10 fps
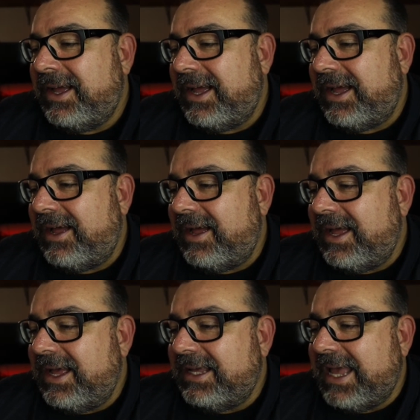
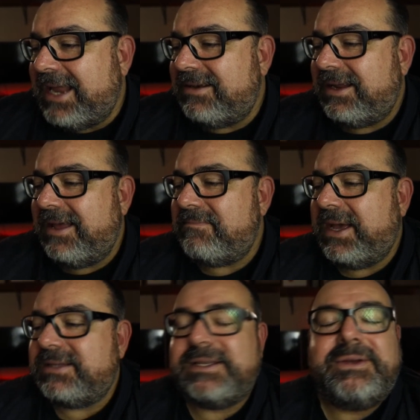Again, it
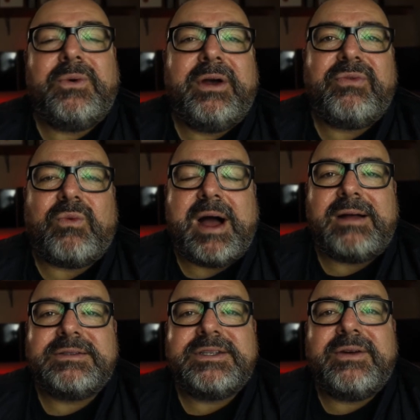makes it
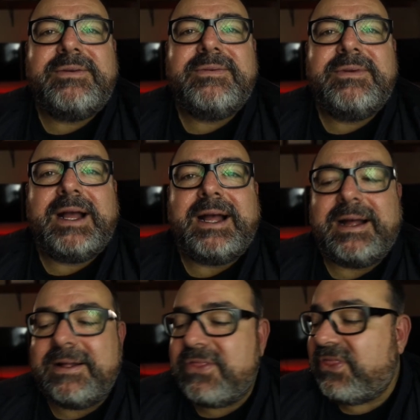worthwhile. So
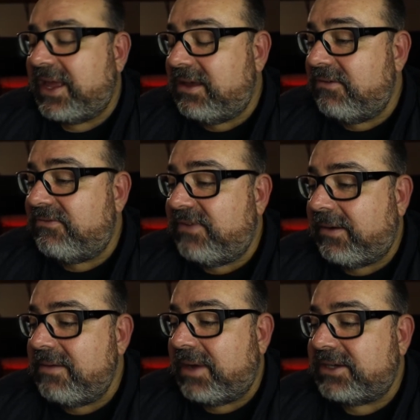thank you
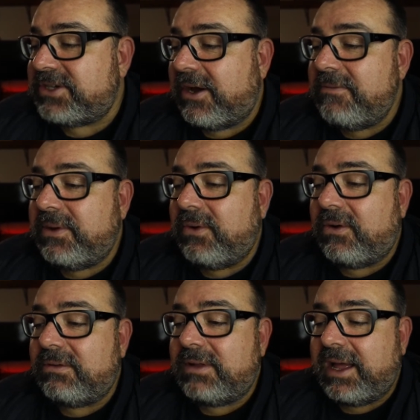very much. I hope you
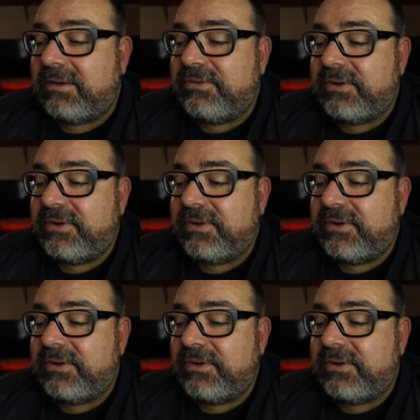all have